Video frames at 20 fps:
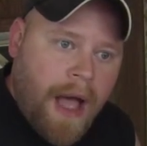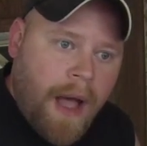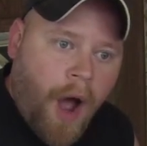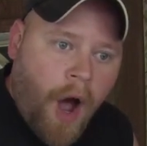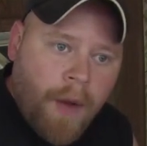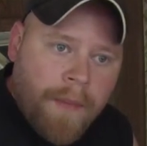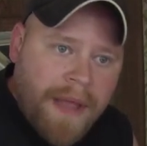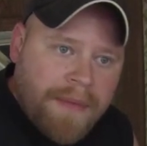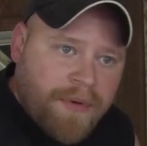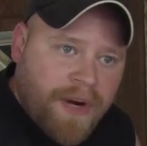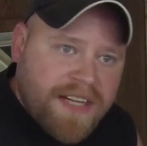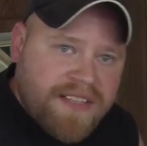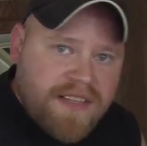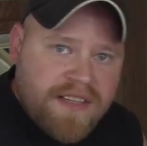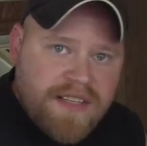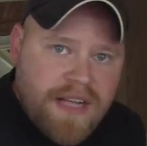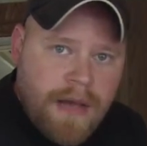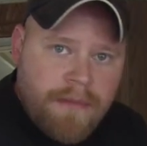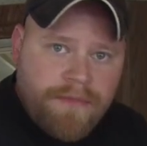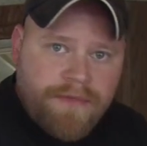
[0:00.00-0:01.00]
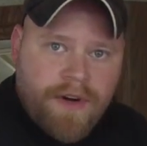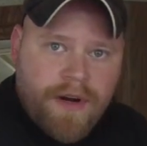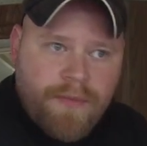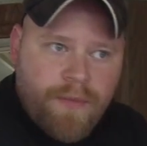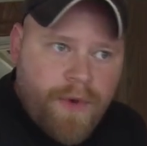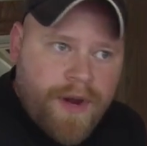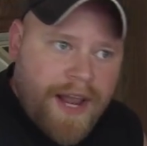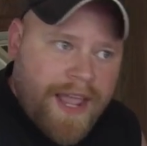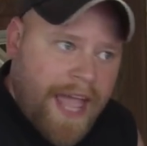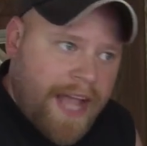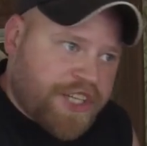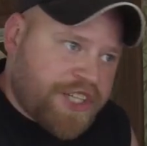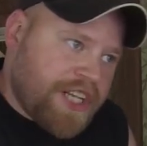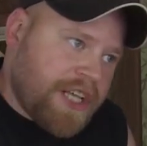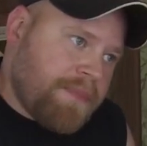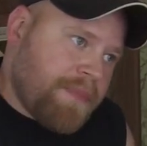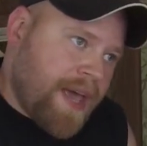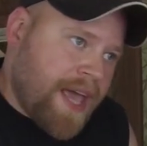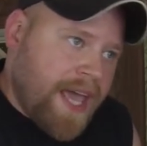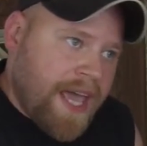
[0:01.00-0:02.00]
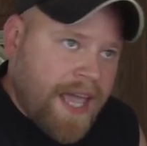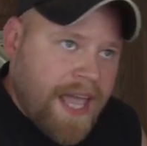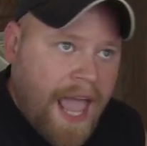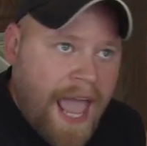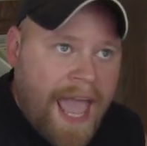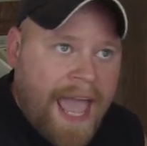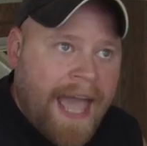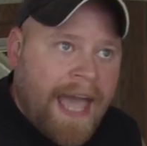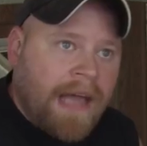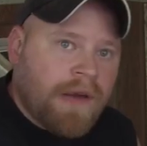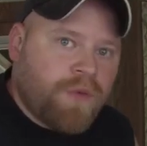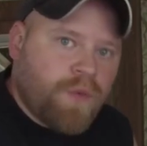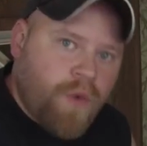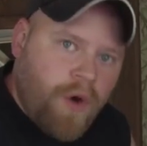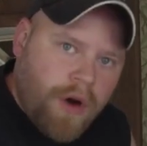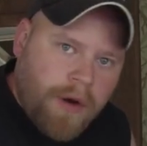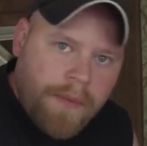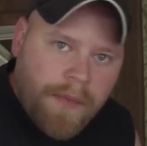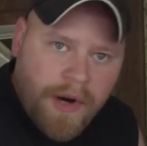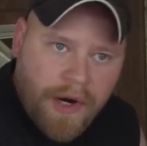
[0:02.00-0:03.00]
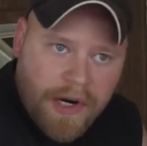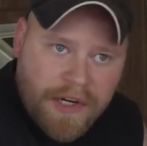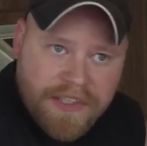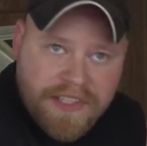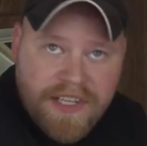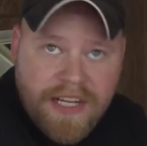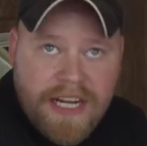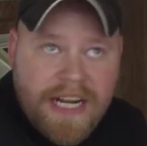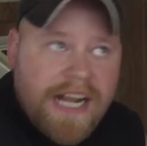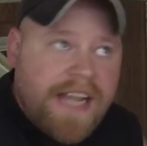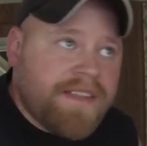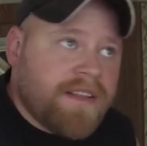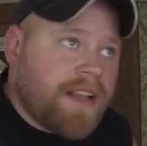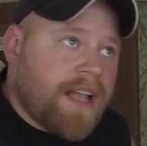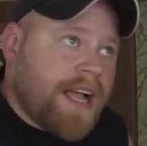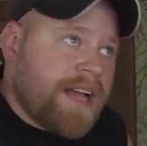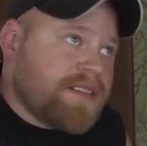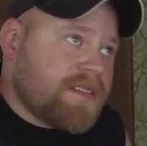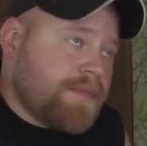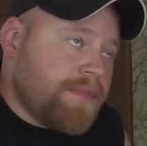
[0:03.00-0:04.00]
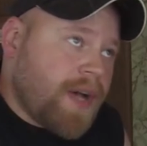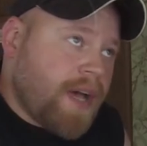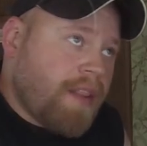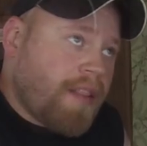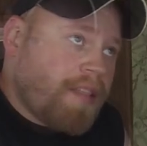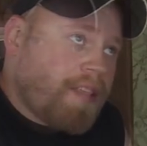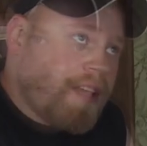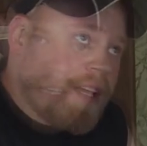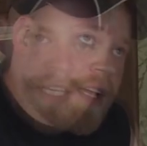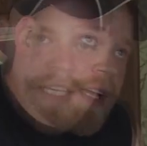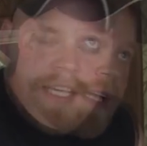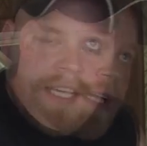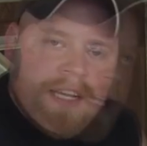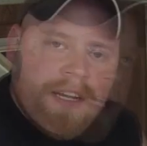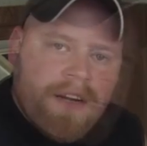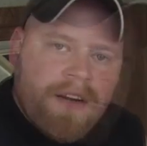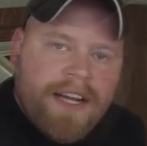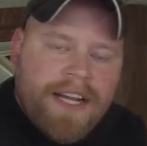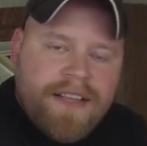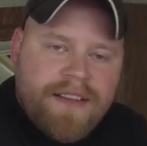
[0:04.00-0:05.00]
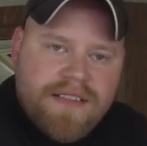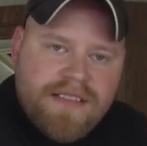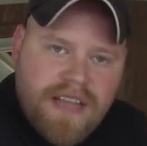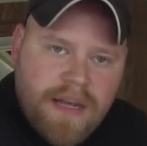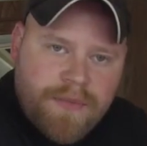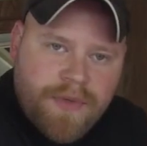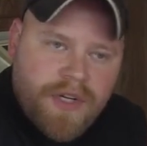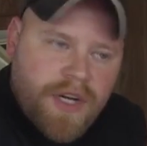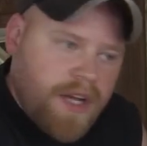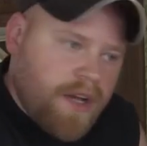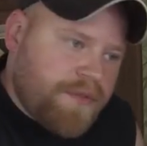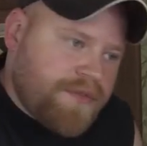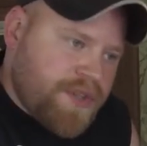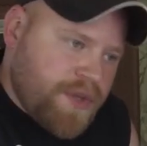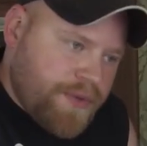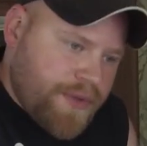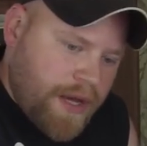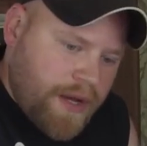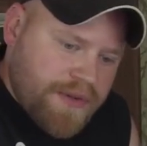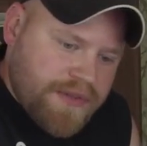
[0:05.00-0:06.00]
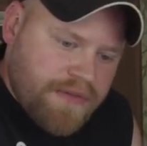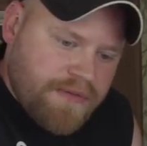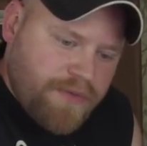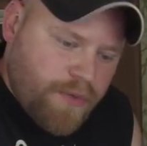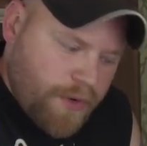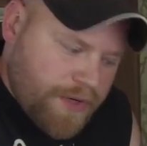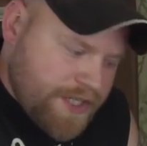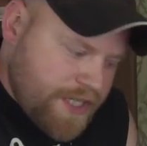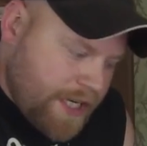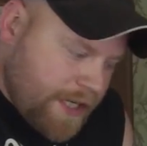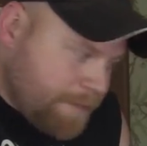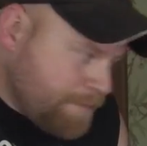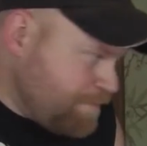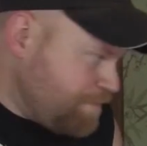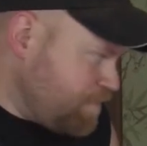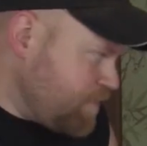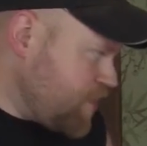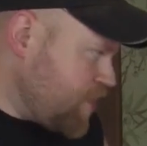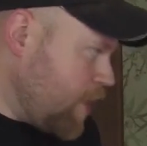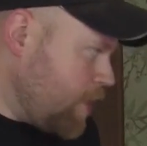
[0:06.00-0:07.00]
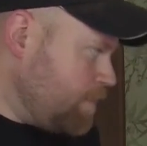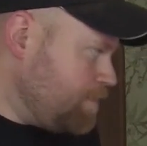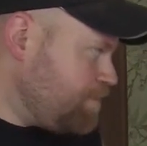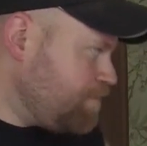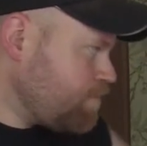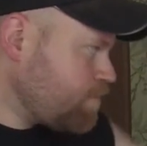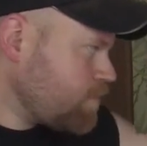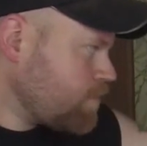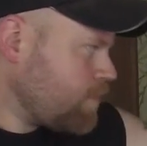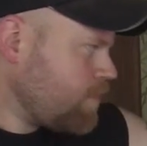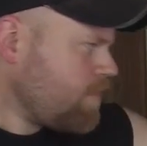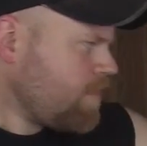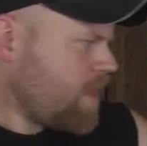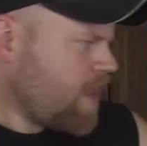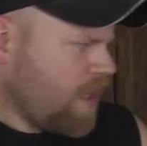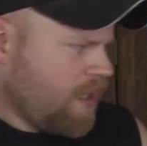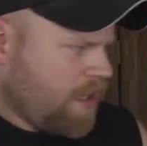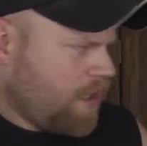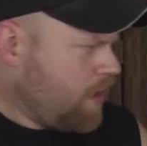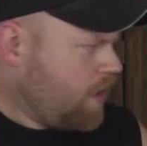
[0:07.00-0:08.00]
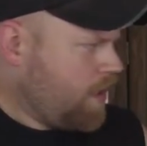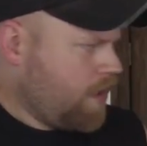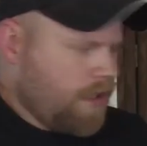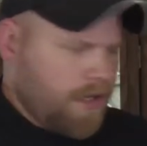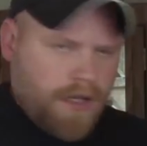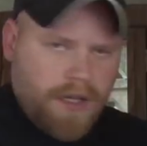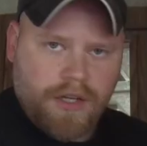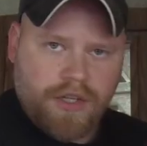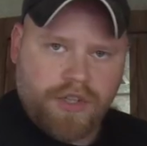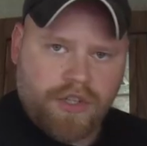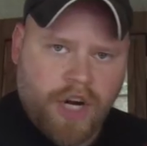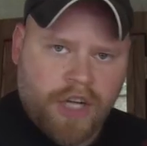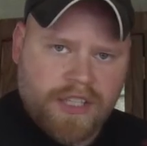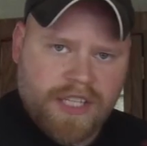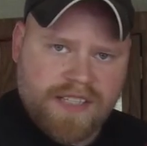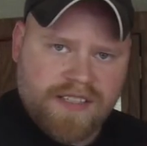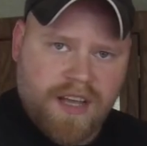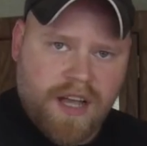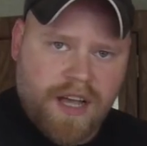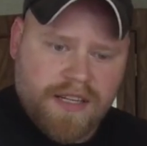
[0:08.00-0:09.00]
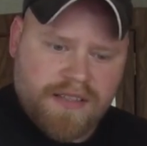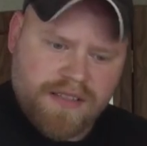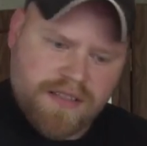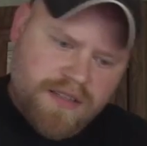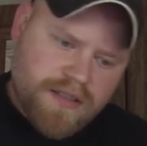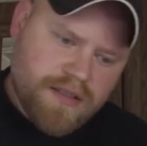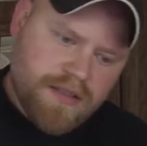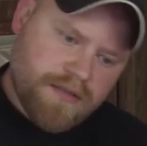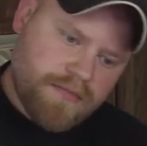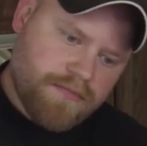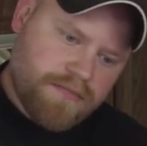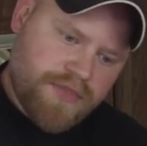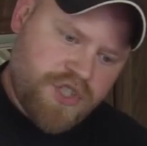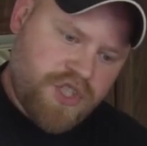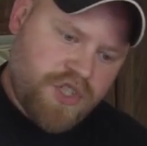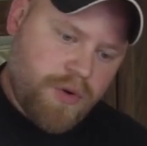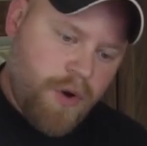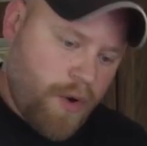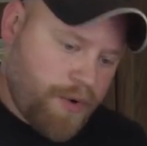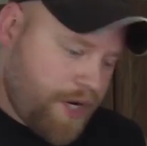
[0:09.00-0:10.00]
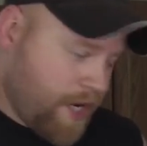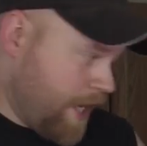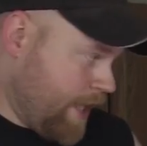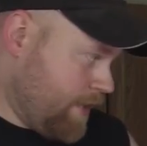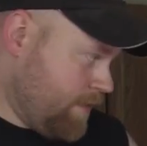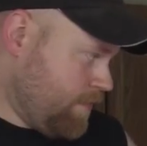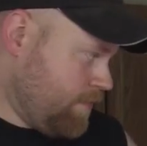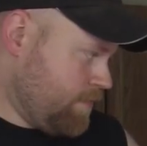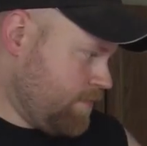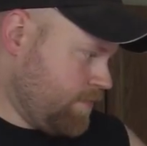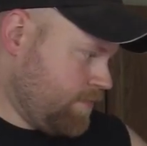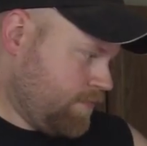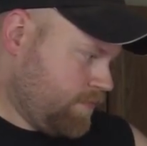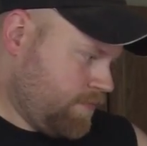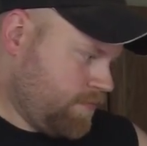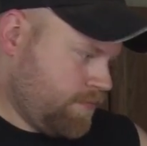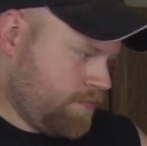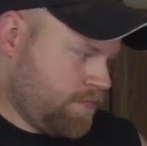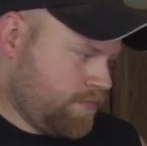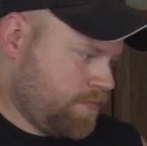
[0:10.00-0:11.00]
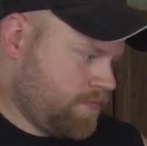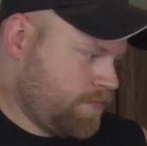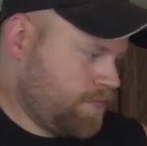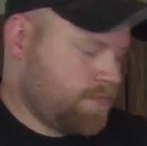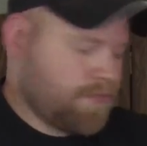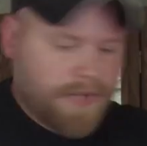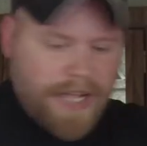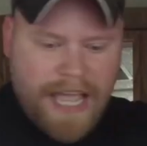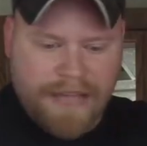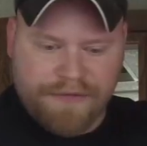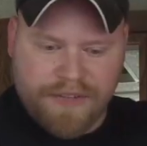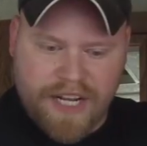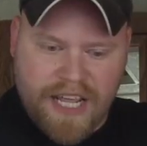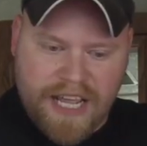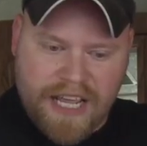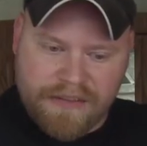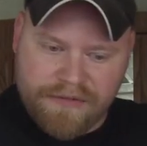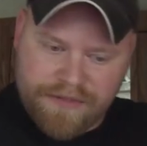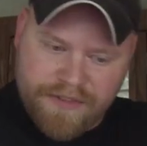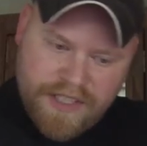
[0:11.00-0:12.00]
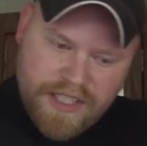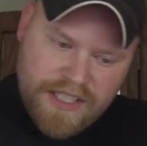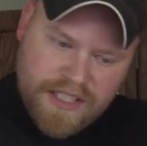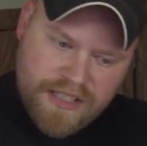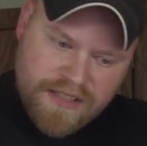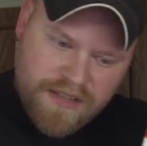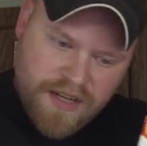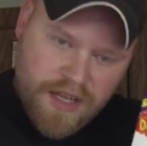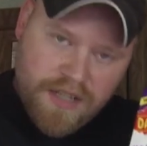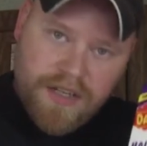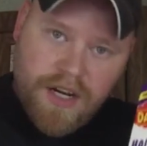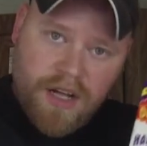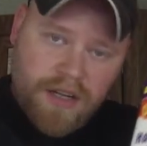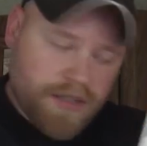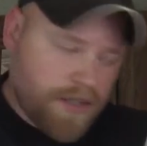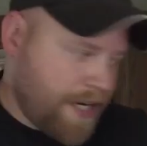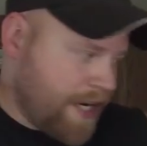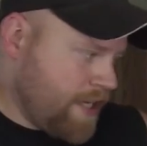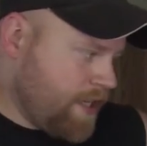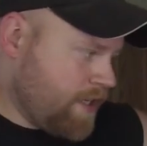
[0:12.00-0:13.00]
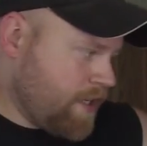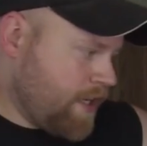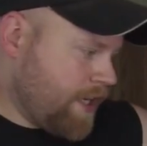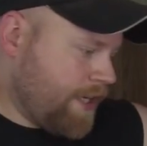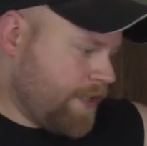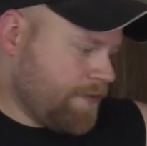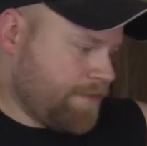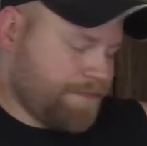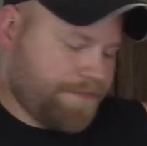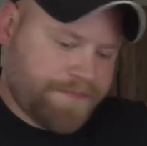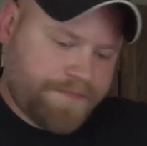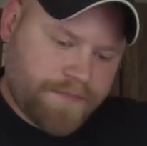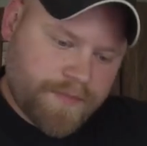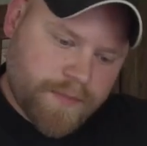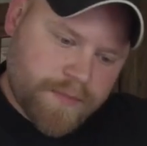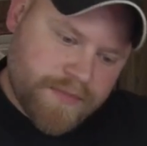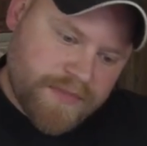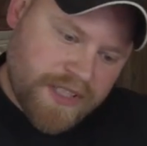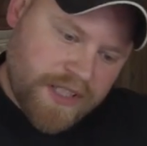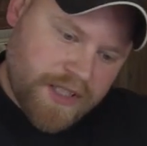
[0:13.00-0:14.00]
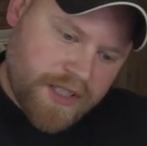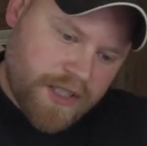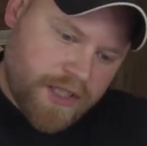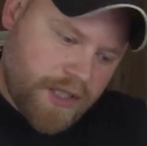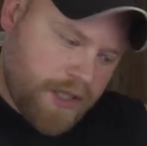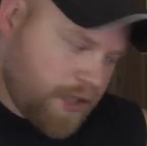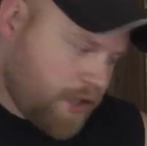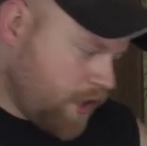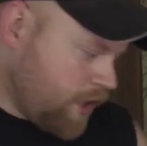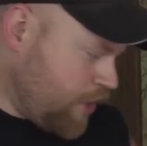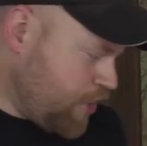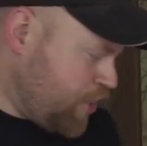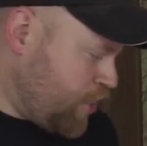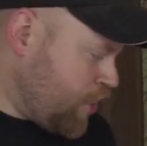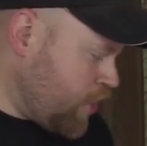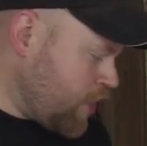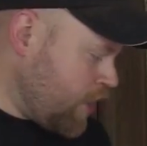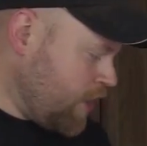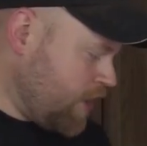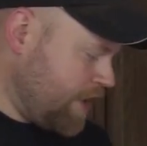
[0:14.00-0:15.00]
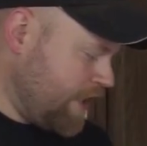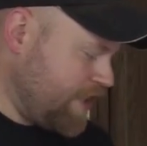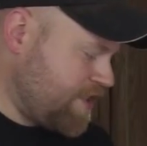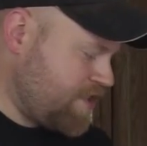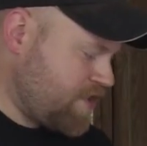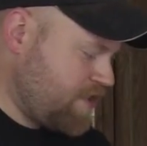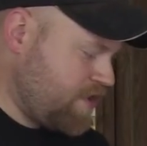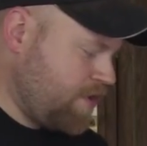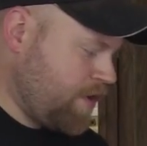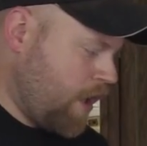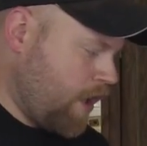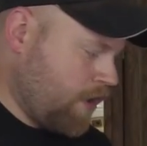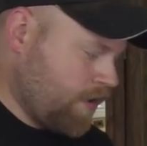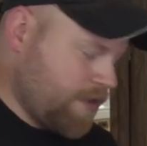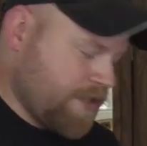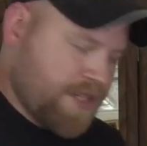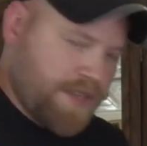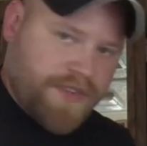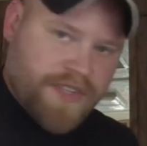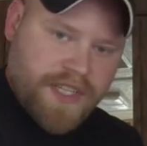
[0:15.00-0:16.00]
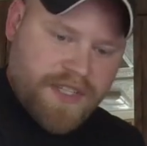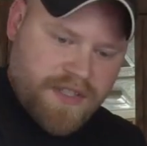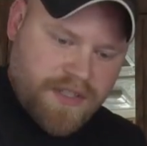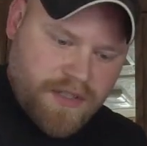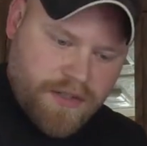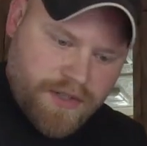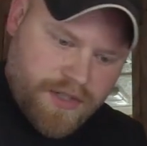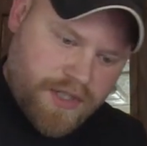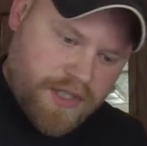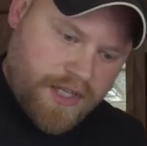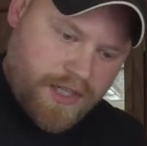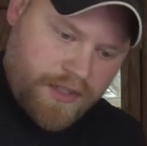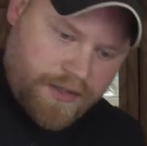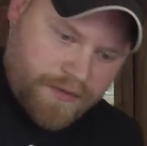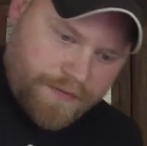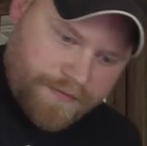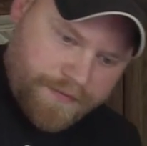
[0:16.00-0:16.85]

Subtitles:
All my prices come from what I actually pay at Walmart in the last month, here in the summer of 2014. So, chocolate sauce, $2.09. Half and half is $1.89. Sugar is $2 for this huge thing.